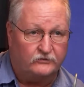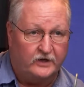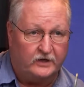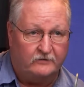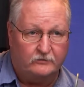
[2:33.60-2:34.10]

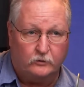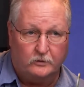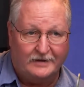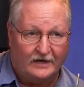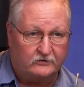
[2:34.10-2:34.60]
thinking of going
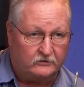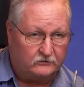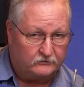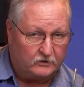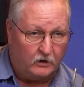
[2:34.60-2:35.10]
back to
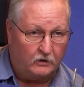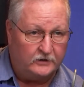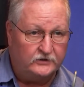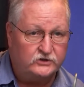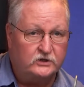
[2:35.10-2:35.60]

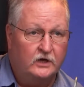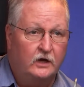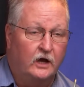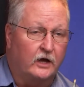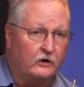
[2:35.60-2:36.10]
college,
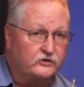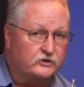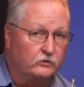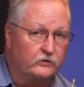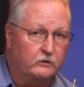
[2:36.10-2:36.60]
and our
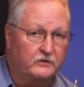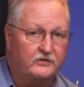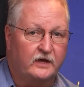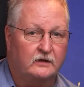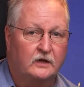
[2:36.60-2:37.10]
children, and we
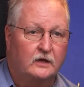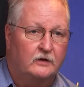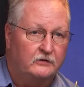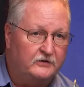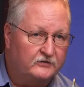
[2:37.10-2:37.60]
think
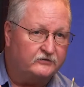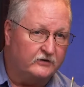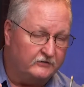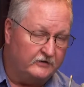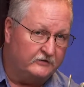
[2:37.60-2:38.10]
this
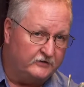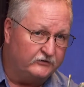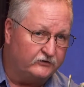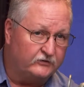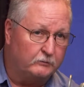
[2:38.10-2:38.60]

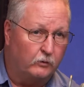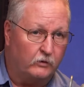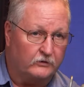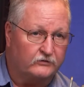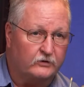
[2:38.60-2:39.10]
is
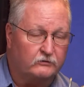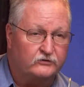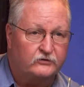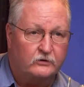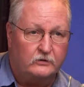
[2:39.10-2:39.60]
important. So
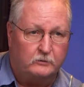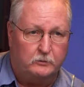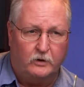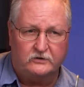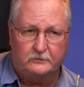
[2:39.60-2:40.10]
certainly we
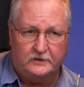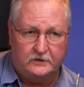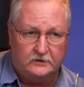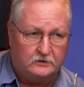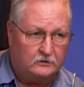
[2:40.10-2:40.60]
want to
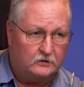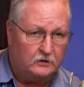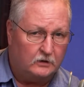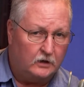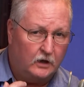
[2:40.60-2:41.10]
be
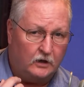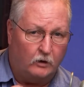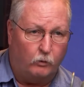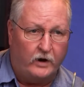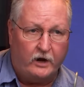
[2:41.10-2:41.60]

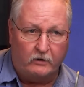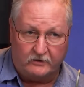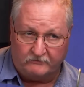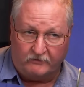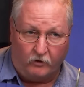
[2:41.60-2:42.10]
aware and
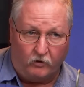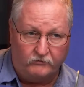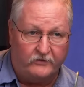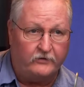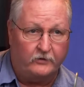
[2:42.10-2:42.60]
involved
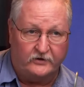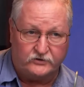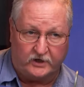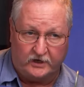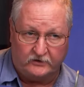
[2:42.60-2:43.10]
in their
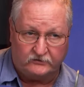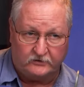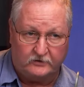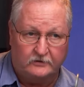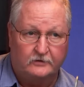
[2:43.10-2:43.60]
education.